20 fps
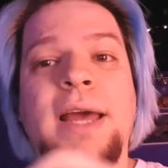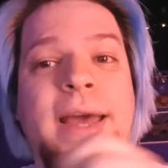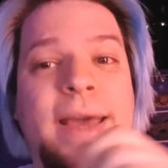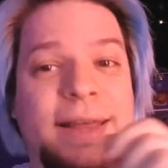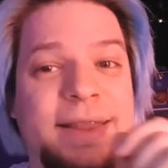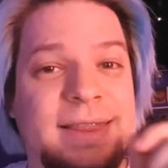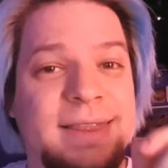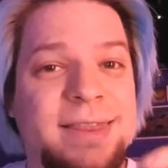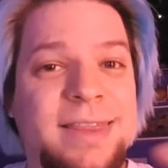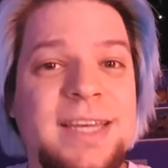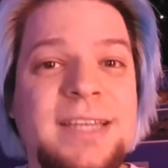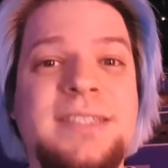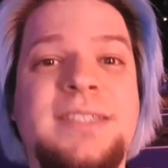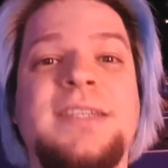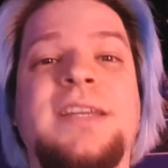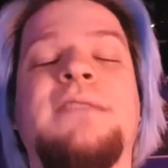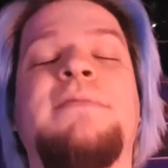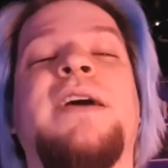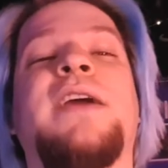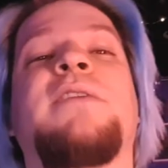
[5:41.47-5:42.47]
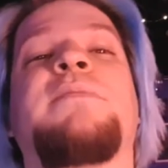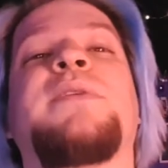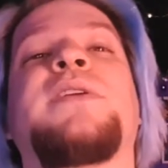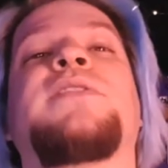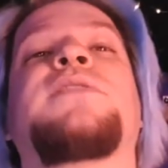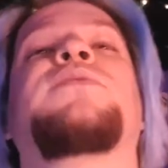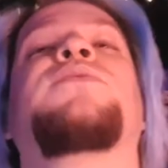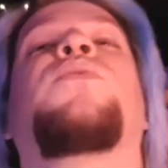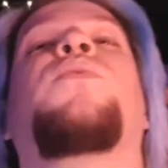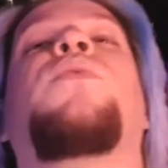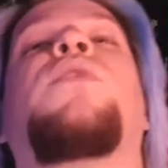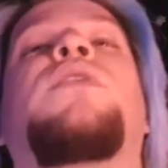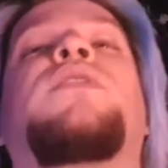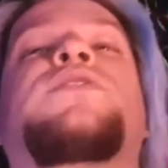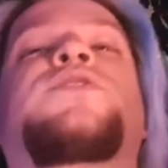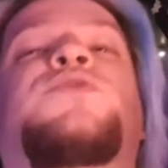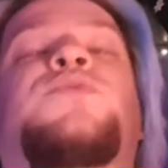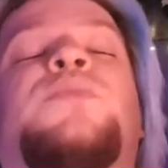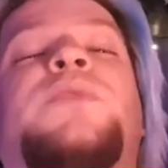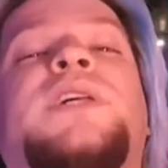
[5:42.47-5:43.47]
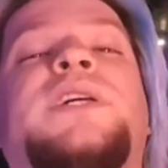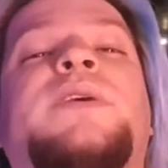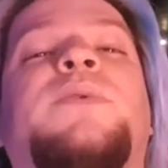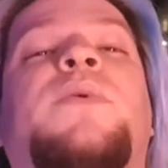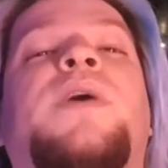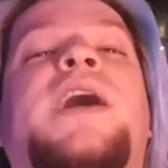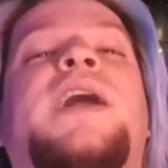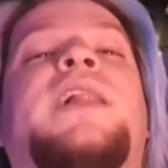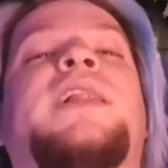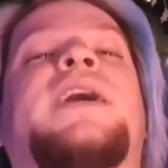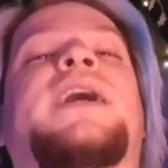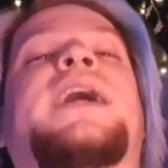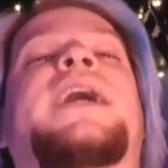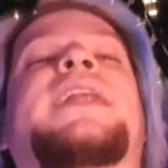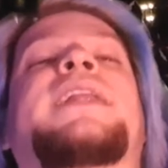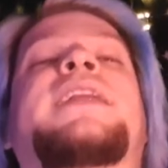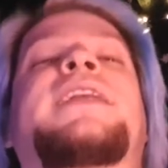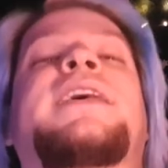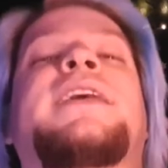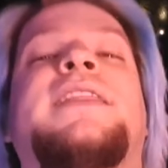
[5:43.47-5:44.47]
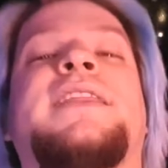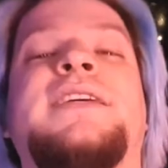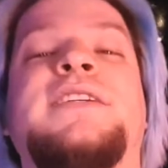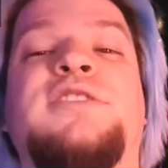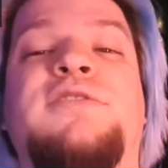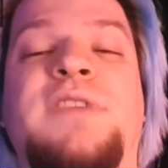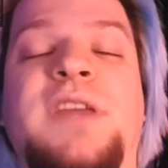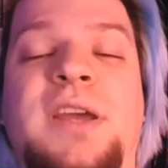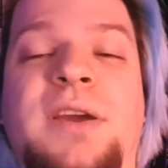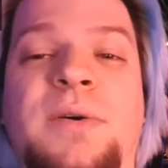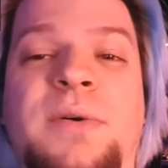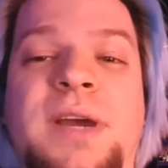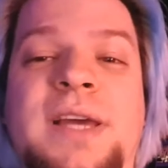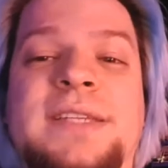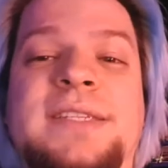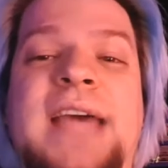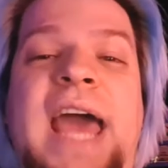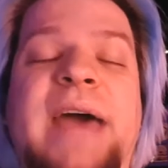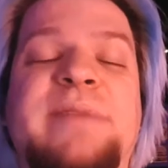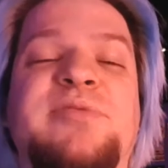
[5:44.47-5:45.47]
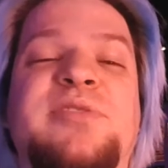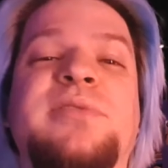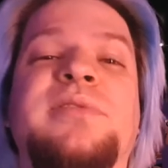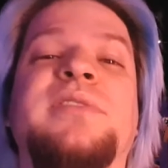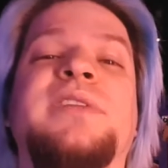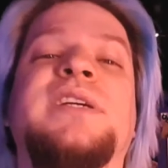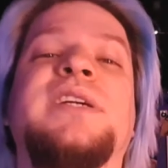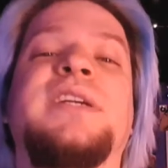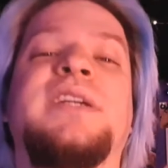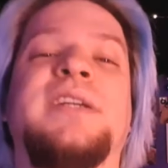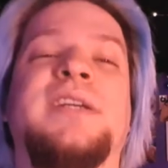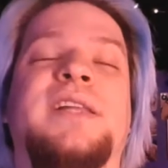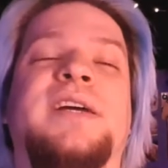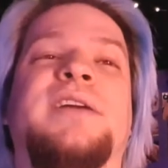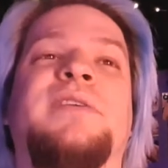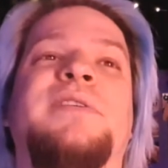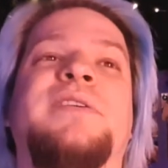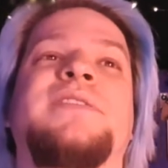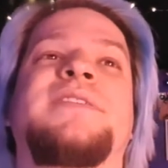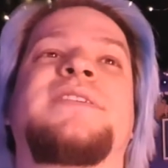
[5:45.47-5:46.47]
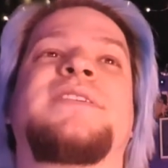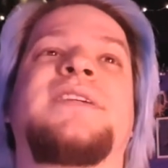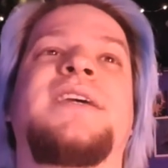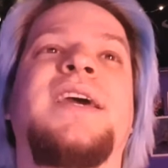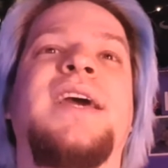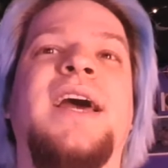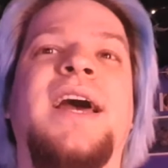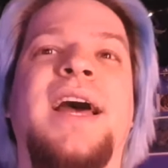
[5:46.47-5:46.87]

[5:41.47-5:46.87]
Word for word: And this, in my opinion, works really well, and this video is absolutely hilarious.